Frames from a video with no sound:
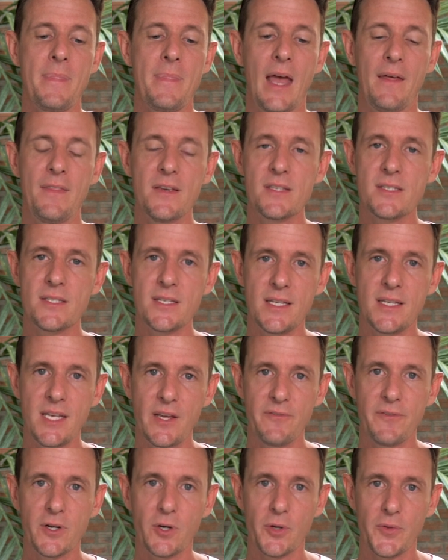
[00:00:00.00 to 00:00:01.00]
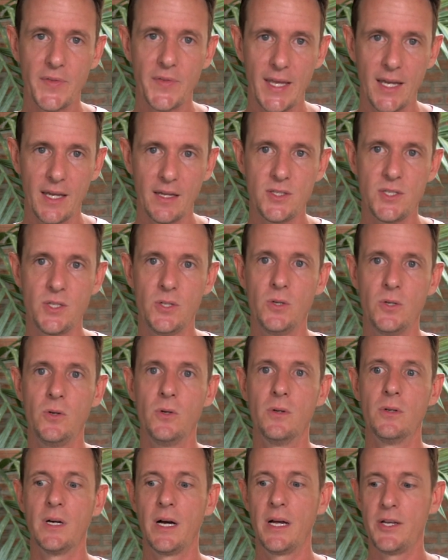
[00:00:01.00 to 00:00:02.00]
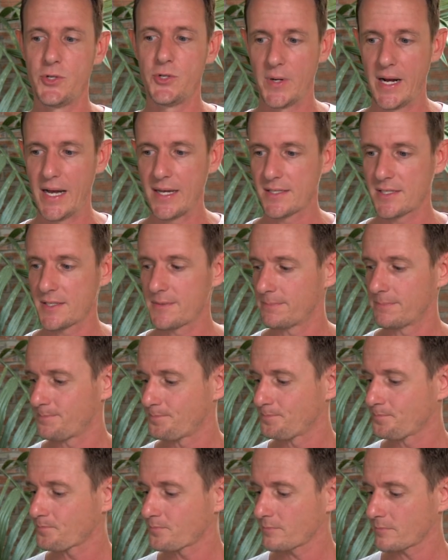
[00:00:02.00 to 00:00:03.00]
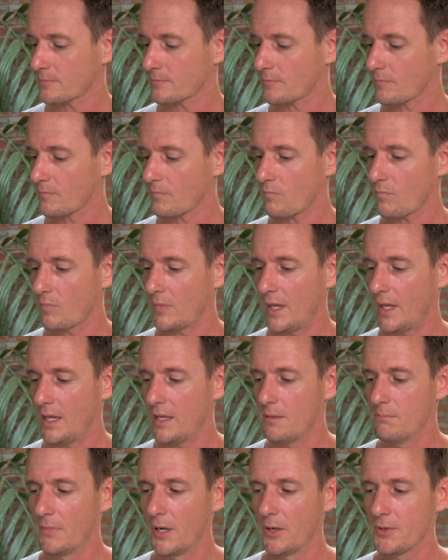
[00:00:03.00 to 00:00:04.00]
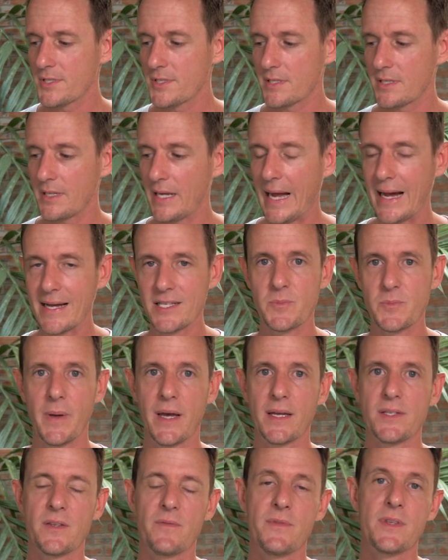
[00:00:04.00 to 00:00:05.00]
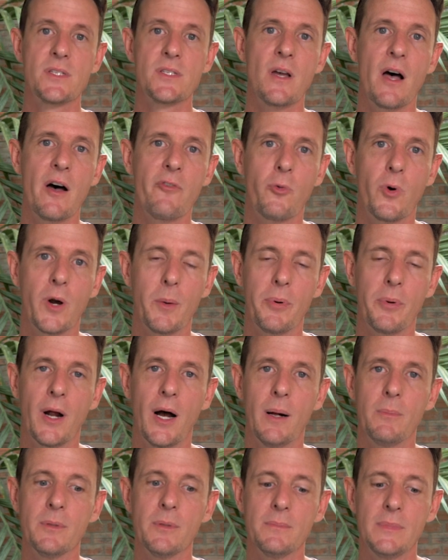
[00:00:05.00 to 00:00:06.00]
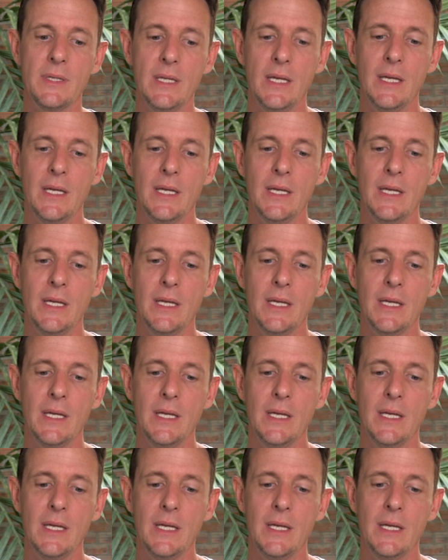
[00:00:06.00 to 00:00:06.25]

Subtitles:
And this is a difficult thing to address in most aspects of the software problem.